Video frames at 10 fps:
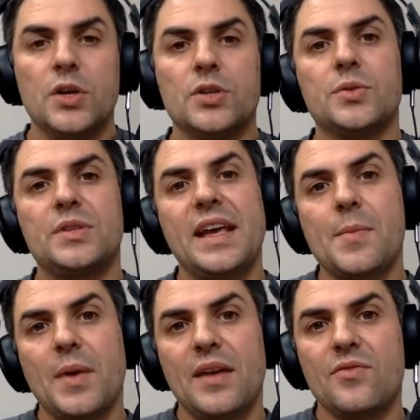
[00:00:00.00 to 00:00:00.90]
So take a
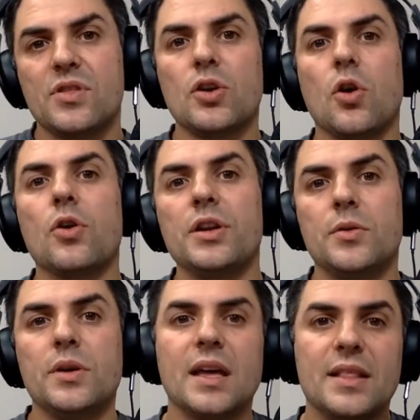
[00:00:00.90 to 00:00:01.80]
behavior that you're already
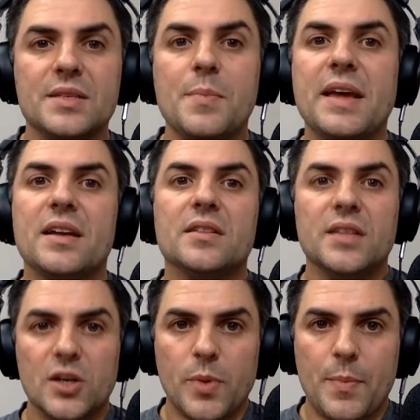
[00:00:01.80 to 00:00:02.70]
doing and let's make it a
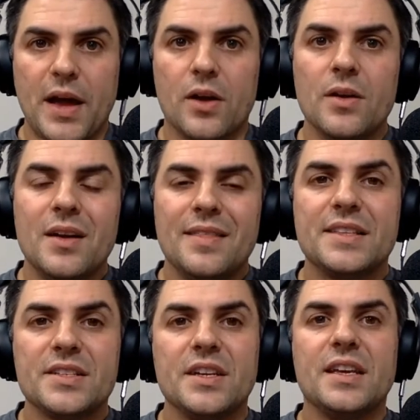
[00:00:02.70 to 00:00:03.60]
little bit better.
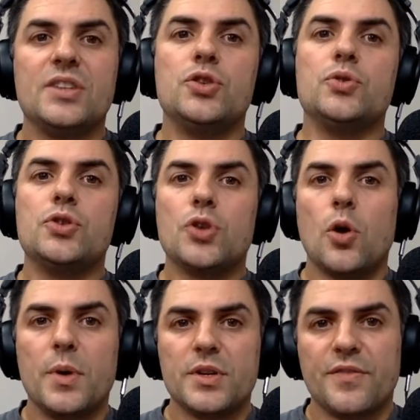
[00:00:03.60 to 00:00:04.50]
That's going to get you so
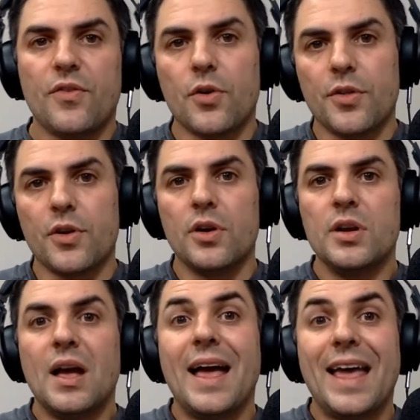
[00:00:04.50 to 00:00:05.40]
much farther
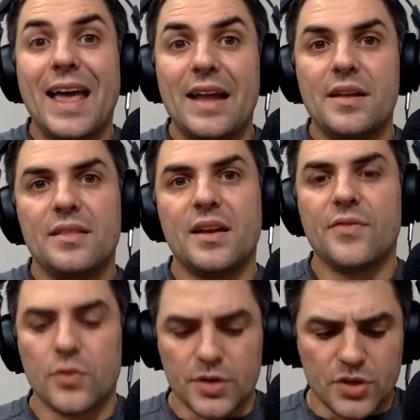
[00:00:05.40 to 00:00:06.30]
ahead than if
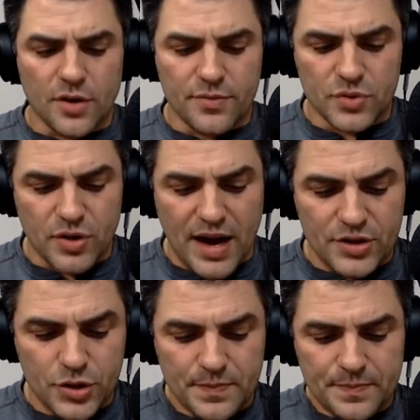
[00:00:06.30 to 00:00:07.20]
you were to start from scratch.